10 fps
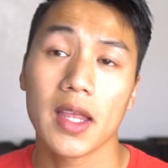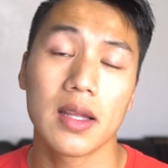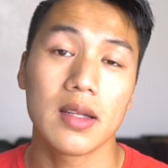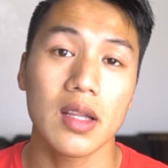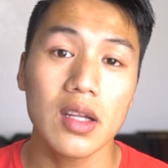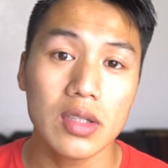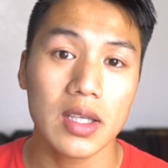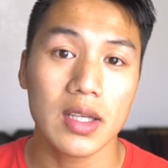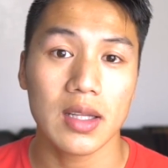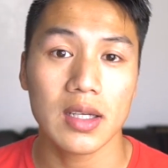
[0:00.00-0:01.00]
And another
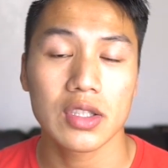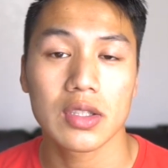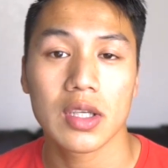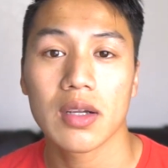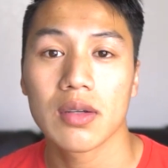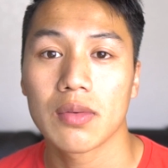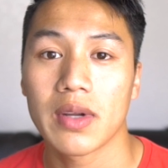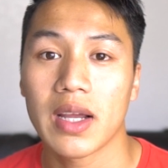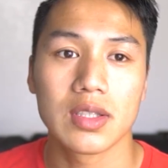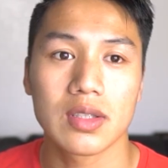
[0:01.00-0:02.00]
thing I like to carry
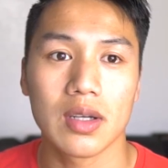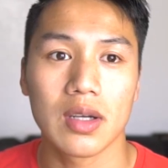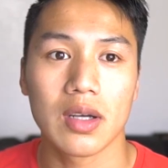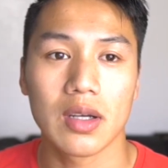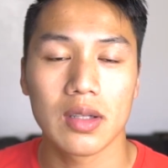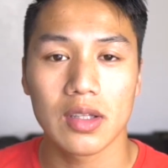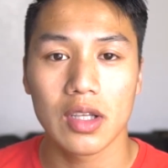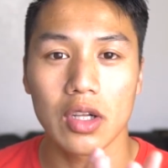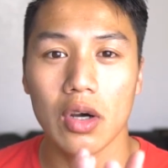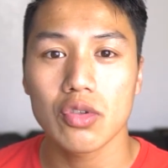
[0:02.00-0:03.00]
around, the
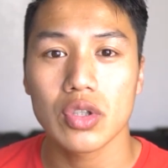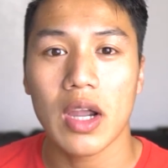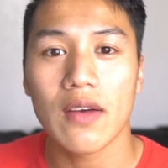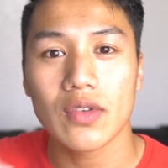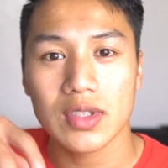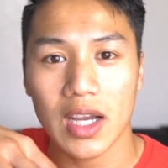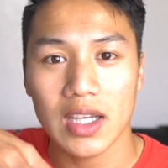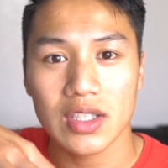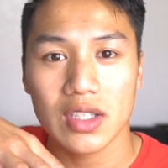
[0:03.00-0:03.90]
little travel size